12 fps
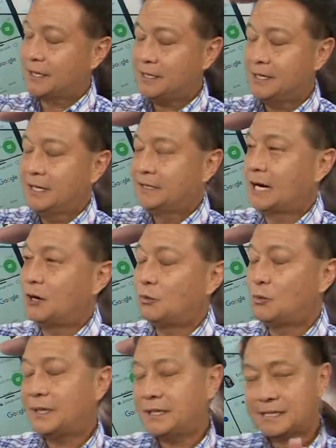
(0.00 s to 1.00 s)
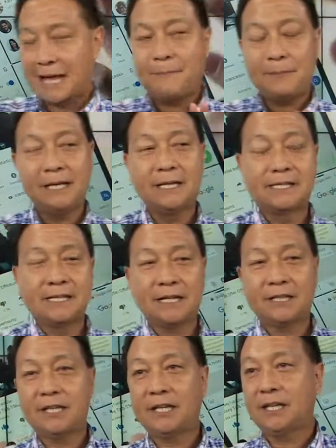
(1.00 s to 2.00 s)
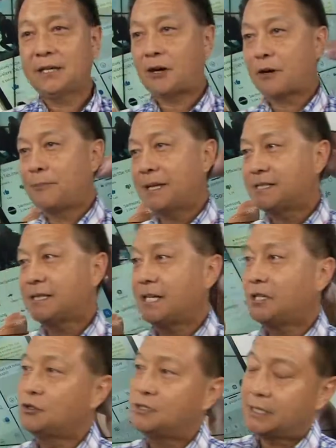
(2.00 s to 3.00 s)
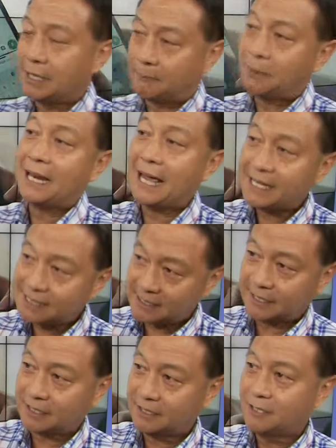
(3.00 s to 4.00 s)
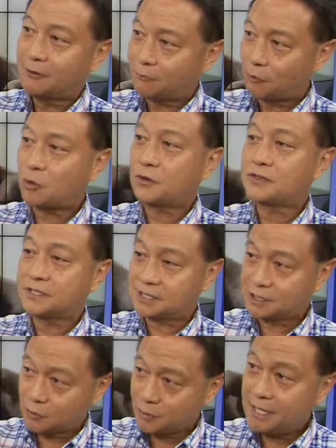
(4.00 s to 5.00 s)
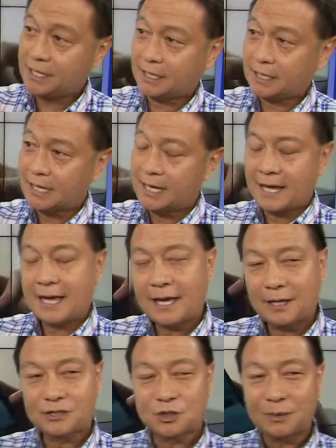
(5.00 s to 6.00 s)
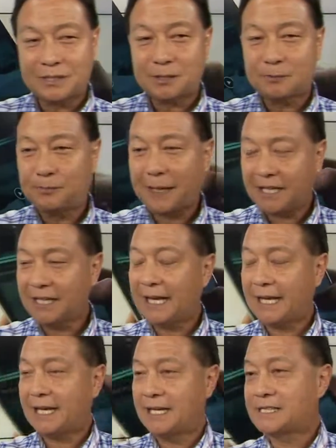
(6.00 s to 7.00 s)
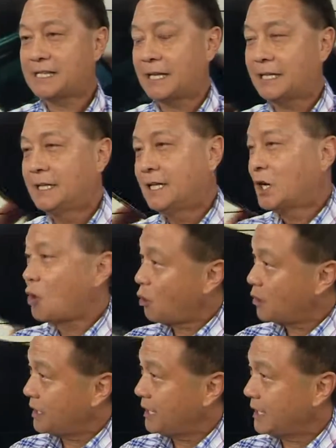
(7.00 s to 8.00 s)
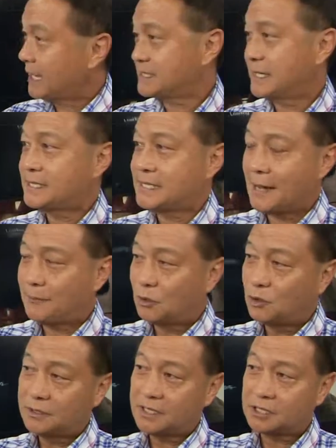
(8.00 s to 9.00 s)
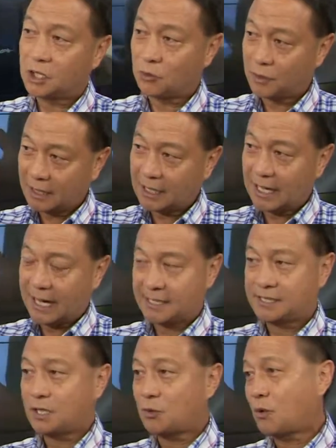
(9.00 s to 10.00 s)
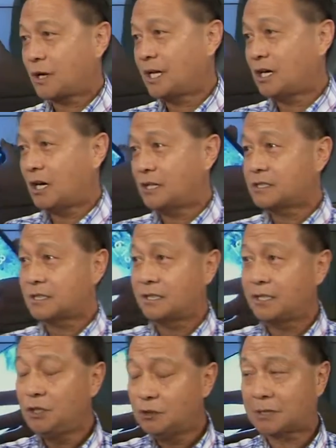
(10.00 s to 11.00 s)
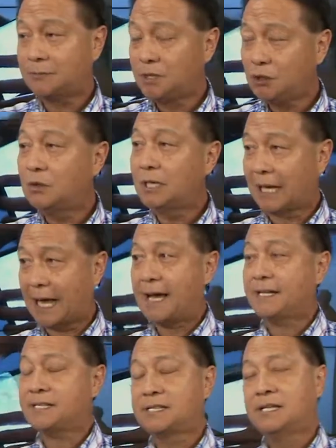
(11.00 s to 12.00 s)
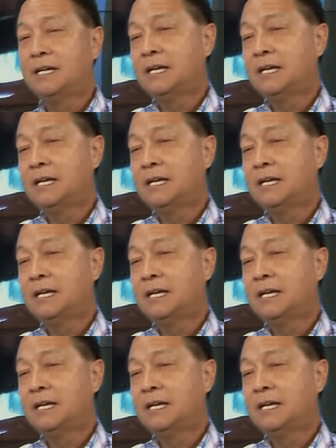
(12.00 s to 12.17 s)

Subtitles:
Okay. Now, what is happening is that they are basically using a plastic for the screen. And so what's speculated is that Corning, as an example, who does Gorilla Glass, they're working on some new glass